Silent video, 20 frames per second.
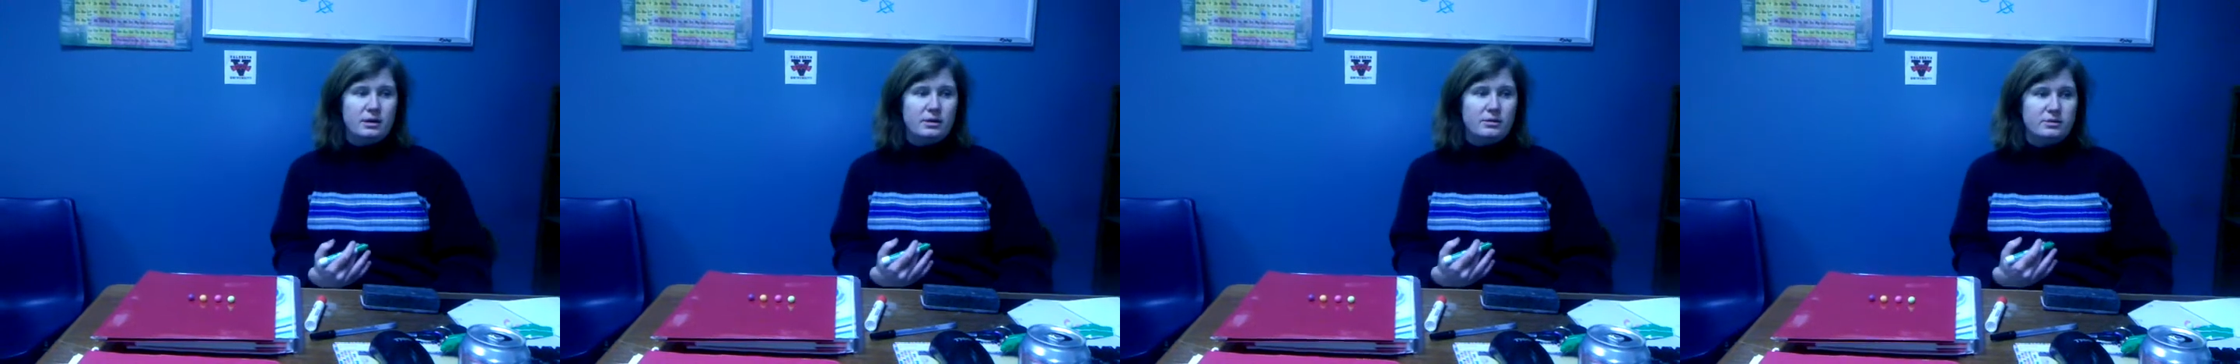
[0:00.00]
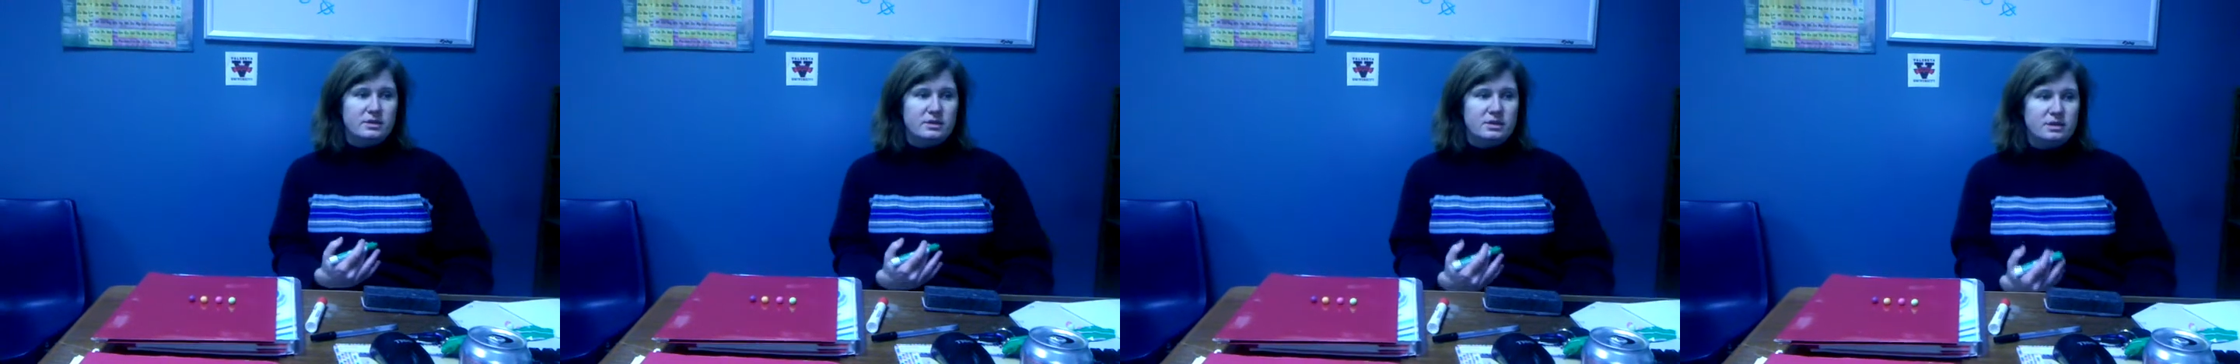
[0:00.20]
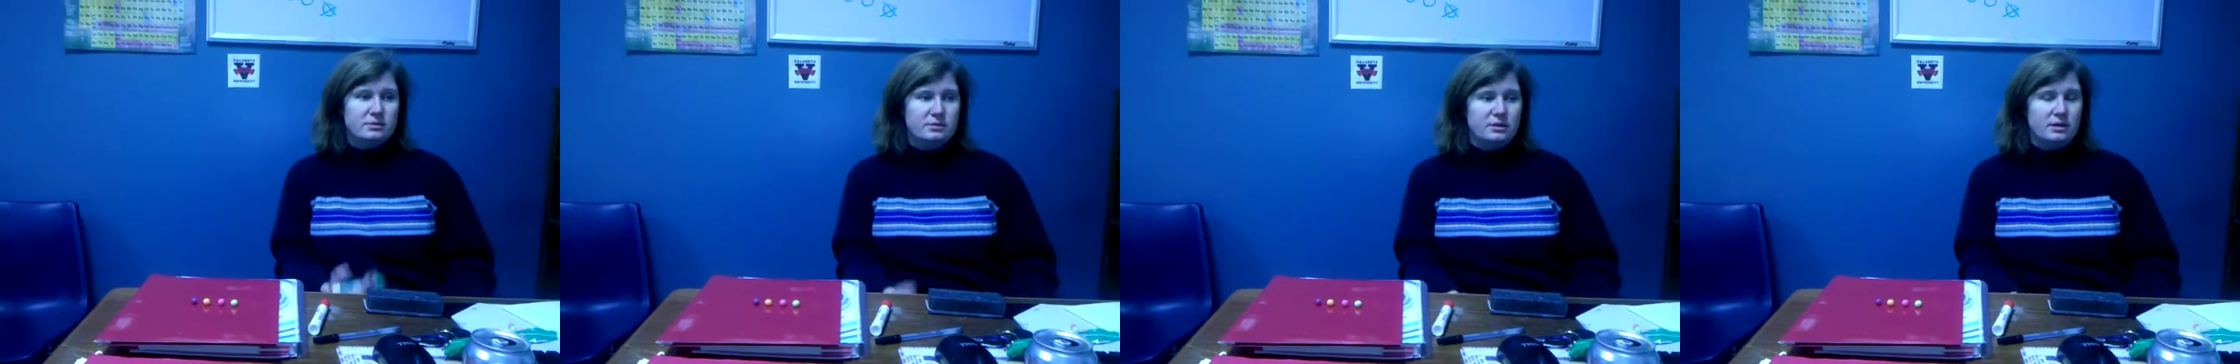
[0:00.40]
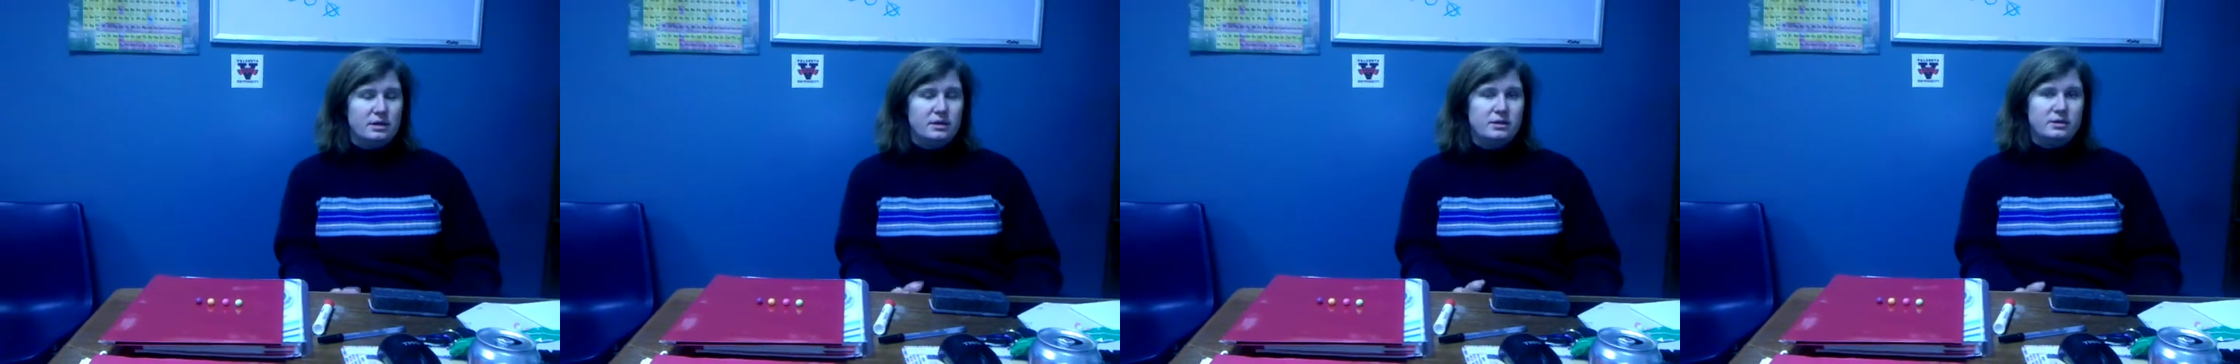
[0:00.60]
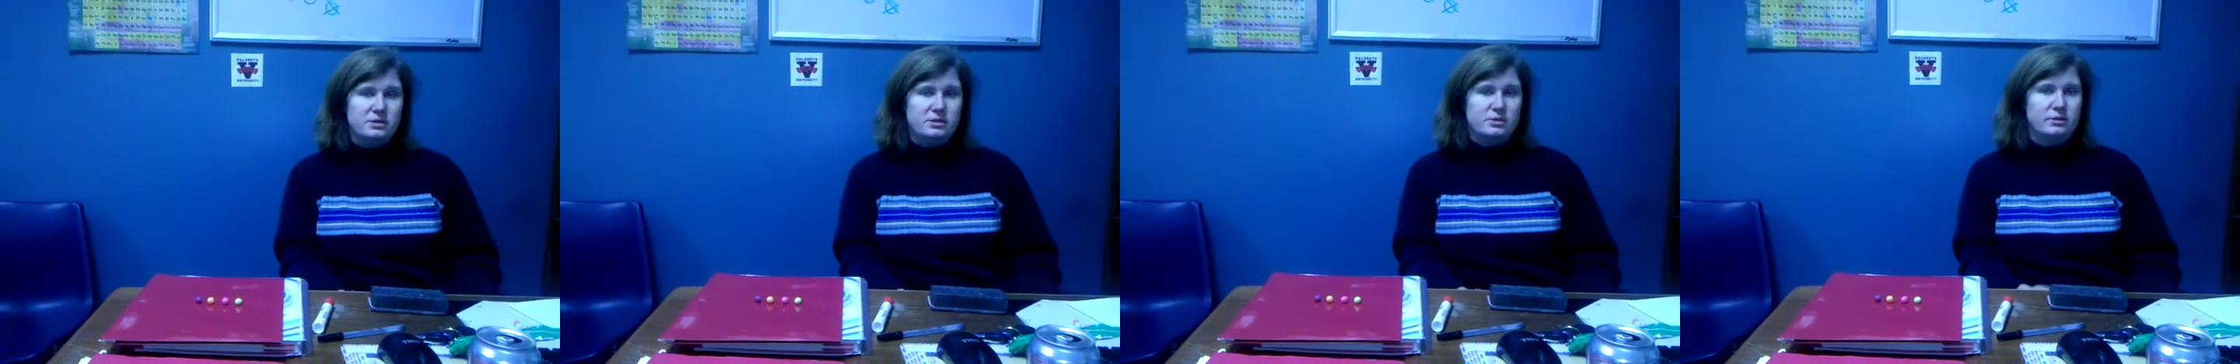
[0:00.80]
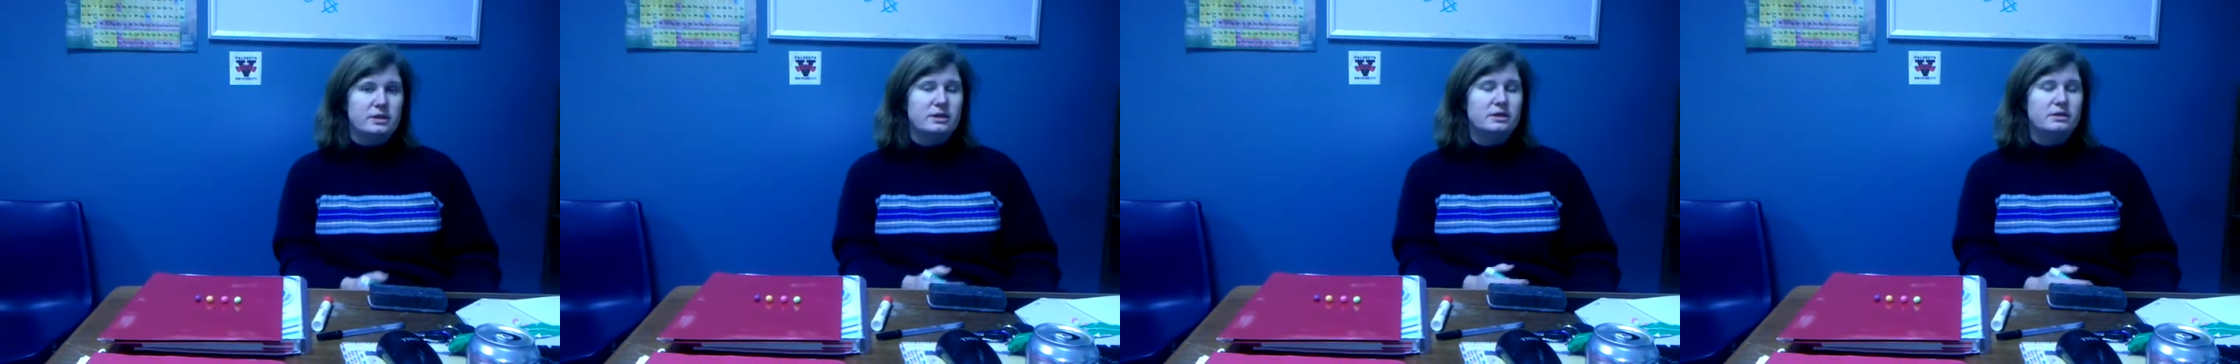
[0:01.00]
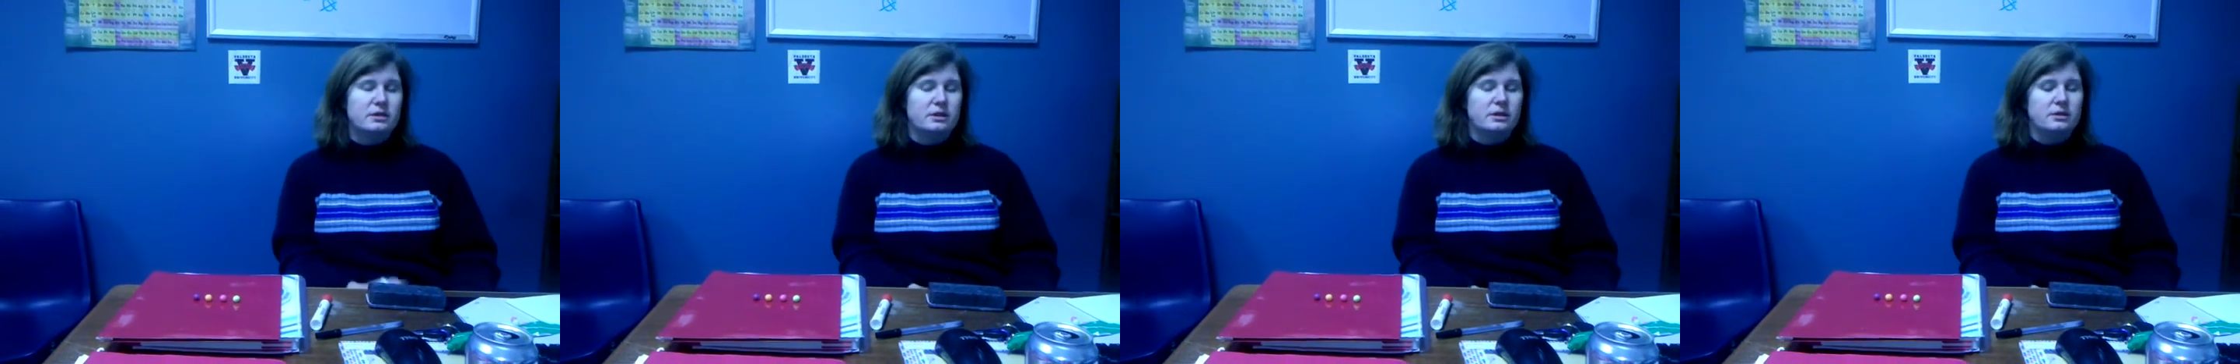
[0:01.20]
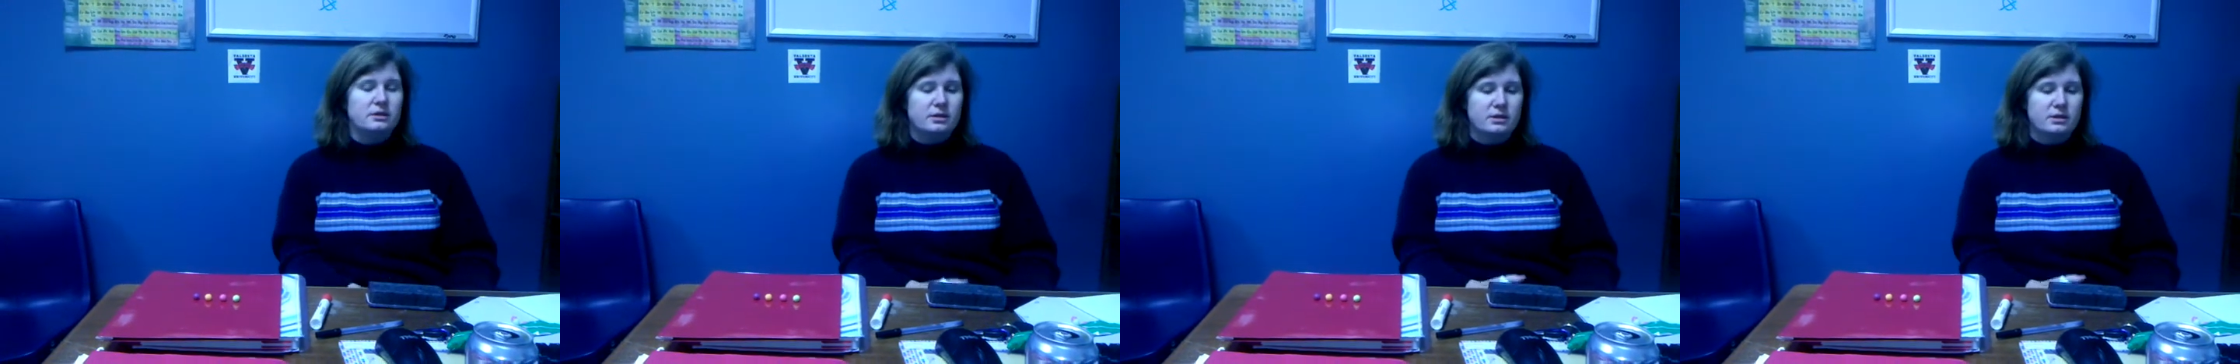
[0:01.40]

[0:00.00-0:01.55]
They always seem to like the sweets,